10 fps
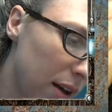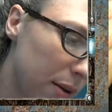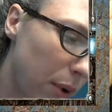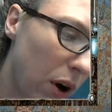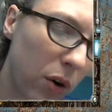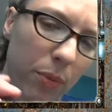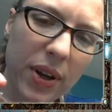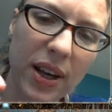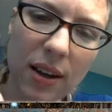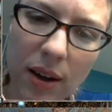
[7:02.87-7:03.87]
I'm
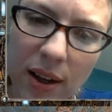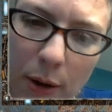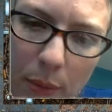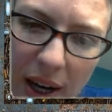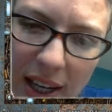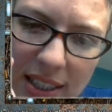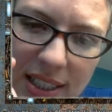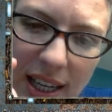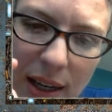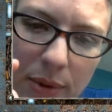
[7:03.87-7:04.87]
hoping by the
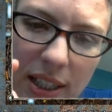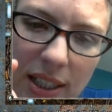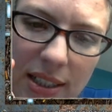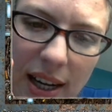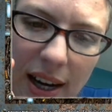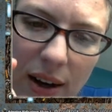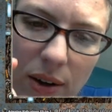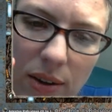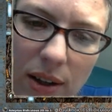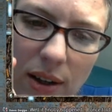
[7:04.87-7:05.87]
time it is
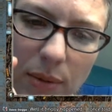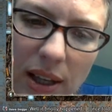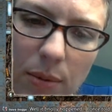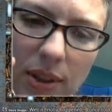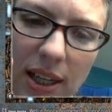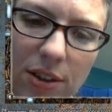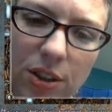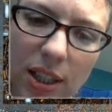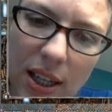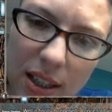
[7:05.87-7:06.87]
out, I'll be able to
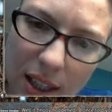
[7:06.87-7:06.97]
actually get in